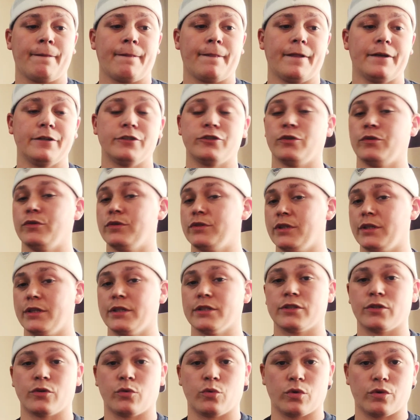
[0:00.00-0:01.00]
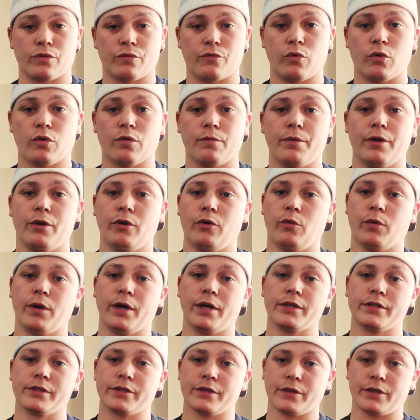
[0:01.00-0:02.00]
gets an order for them, he'll
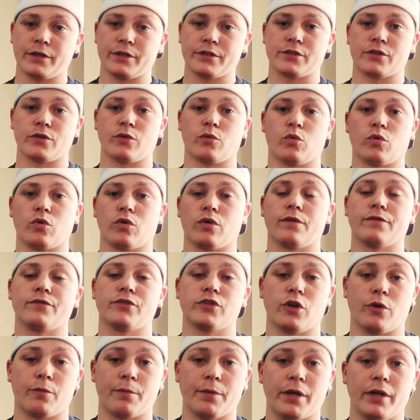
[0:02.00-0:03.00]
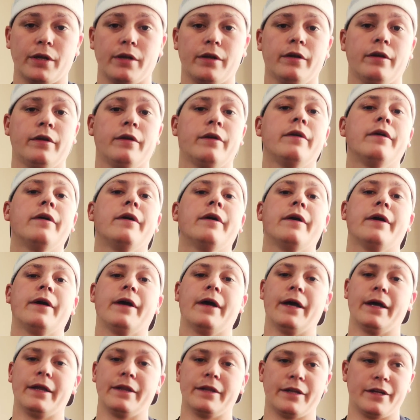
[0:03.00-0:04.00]
wait until he gets an order of so many,
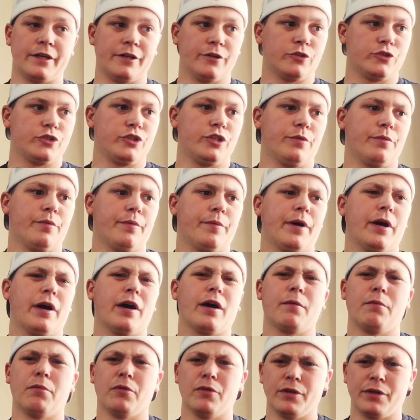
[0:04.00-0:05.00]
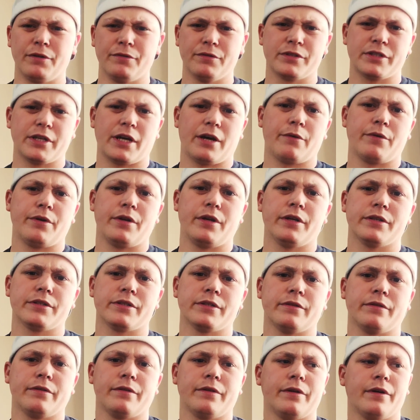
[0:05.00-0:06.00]
and then he'll ship them out, I believe is how he does
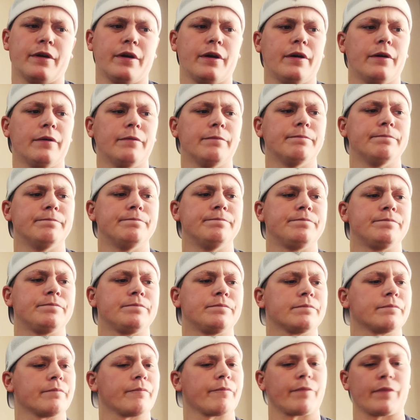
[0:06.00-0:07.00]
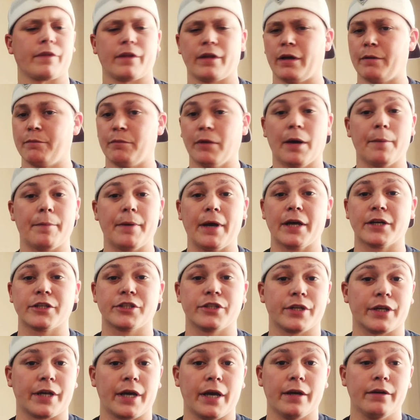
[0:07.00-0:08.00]
it. Not
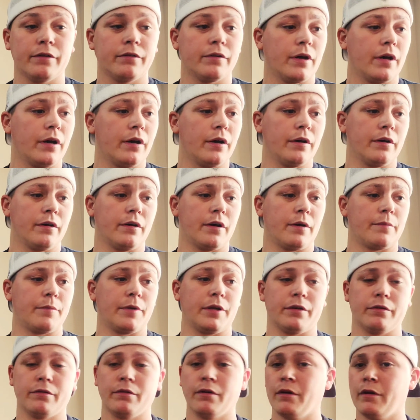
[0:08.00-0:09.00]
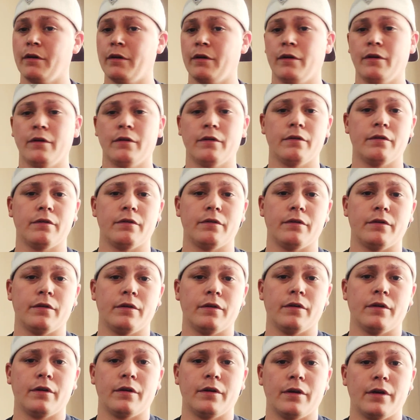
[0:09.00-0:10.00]
bashing the guy. I mean,
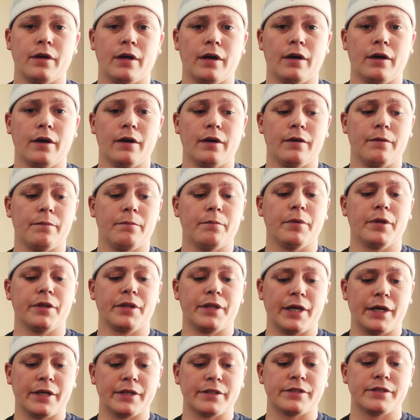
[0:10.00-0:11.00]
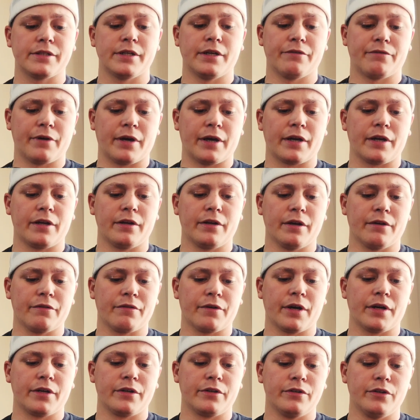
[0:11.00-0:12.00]
But that's if I
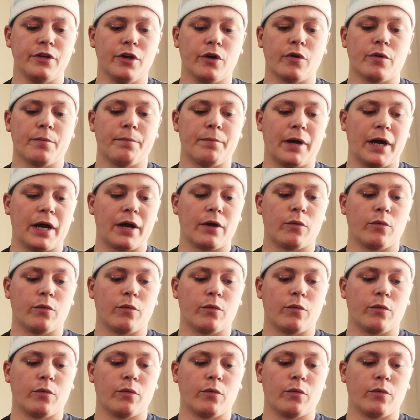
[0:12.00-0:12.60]
go to buy